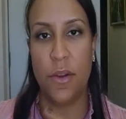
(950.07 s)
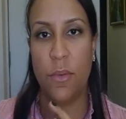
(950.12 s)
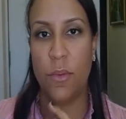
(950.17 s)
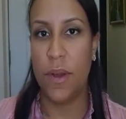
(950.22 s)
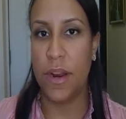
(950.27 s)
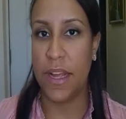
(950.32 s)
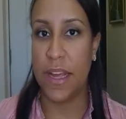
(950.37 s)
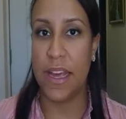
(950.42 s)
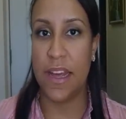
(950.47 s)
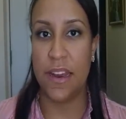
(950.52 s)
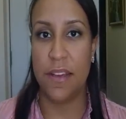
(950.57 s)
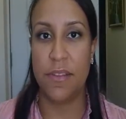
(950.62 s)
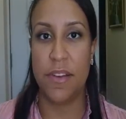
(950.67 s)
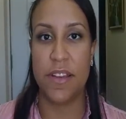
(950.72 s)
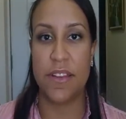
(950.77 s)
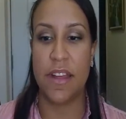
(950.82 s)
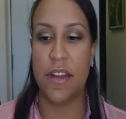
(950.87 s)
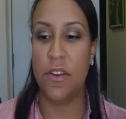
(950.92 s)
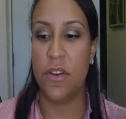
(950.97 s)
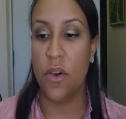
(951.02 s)
I don't want to get it
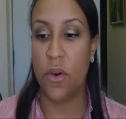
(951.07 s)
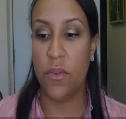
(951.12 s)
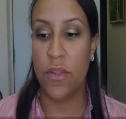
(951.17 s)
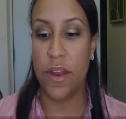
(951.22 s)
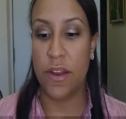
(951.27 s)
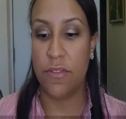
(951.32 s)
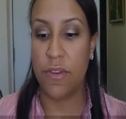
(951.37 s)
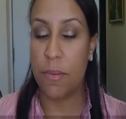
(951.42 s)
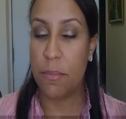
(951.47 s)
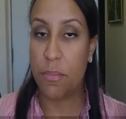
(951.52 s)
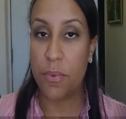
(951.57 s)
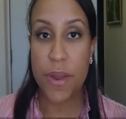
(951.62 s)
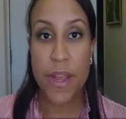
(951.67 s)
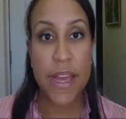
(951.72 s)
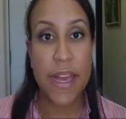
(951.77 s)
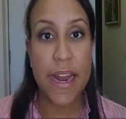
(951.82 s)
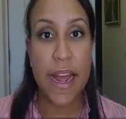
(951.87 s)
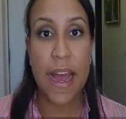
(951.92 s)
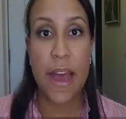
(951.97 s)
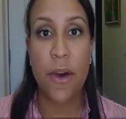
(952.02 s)
because I know that if I
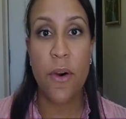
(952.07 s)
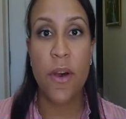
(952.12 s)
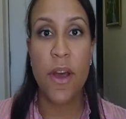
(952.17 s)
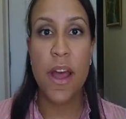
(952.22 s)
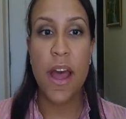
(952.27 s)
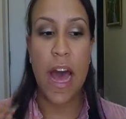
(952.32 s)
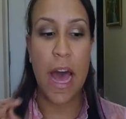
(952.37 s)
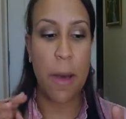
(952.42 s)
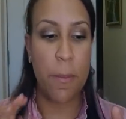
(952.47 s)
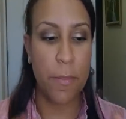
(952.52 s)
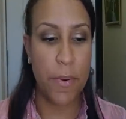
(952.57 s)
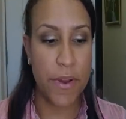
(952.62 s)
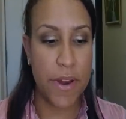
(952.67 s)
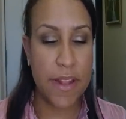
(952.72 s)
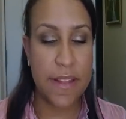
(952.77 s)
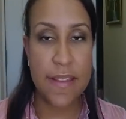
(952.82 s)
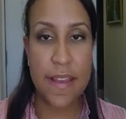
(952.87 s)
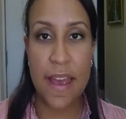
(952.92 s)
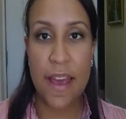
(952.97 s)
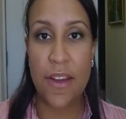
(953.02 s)
bring it out, I'll
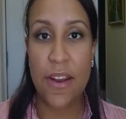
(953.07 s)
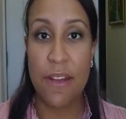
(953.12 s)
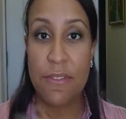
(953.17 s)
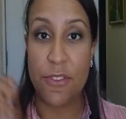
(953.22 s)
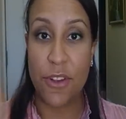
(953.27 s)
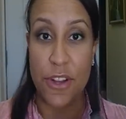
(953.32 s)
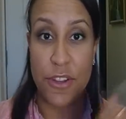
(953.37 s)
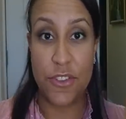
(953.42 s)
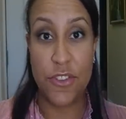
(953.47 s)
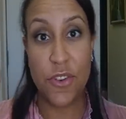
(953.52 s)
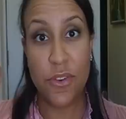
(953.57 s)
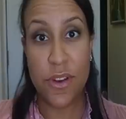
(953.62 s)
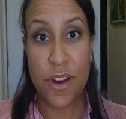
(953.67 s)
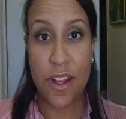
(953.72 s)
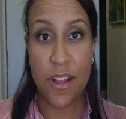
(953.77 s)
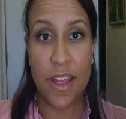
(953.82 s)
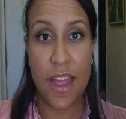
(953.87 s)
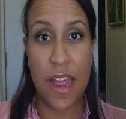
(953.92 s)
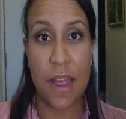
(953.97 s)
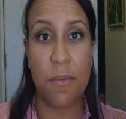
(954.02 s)
put it down after I show
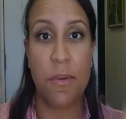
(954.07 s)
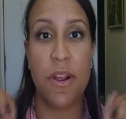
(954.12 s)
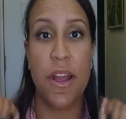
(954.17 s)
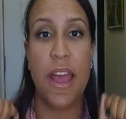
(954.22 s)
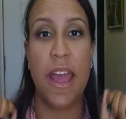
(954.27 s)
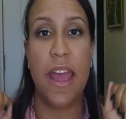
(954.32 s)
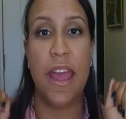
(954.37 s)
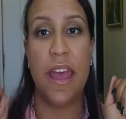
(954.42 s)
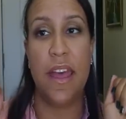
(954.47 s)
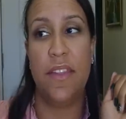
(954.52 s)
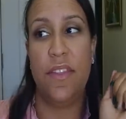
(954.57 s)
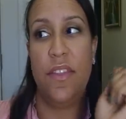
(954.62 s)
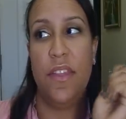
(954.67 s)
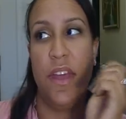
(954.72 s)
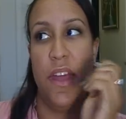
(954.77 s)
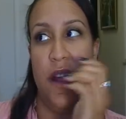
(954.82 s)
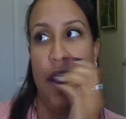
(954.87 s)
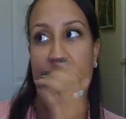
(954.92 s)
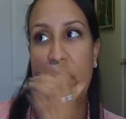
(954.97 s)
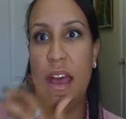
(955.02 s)
it on camera and
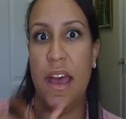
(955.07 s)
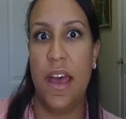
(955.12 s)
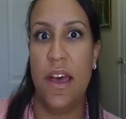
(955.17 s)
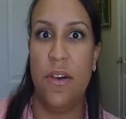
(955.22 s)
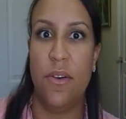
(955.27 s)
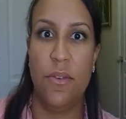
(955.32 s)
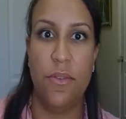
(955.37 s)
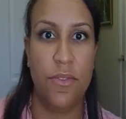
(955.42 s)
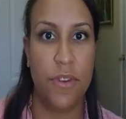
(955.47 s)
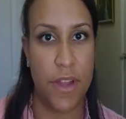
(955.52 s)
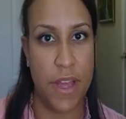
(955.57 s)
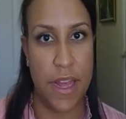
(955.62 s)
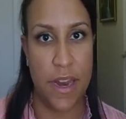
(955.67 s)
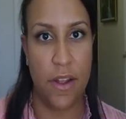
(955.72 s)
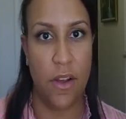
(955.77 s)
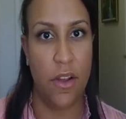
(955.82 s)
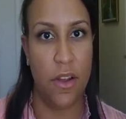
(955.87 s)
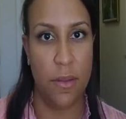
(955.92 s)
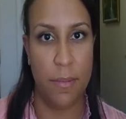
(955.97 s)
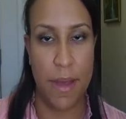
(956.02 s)
then I'll
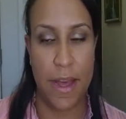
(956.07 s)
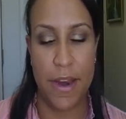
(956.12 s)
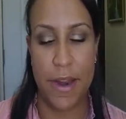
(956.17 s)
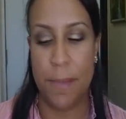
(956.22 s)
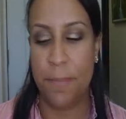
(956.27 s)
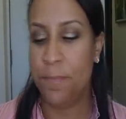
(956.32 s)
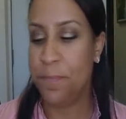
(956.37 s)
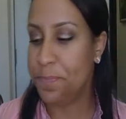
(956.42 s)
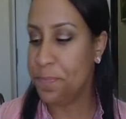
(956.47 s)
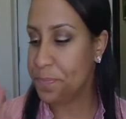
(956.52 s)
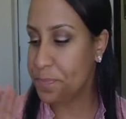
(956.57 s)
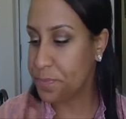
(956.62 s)
forget all about it.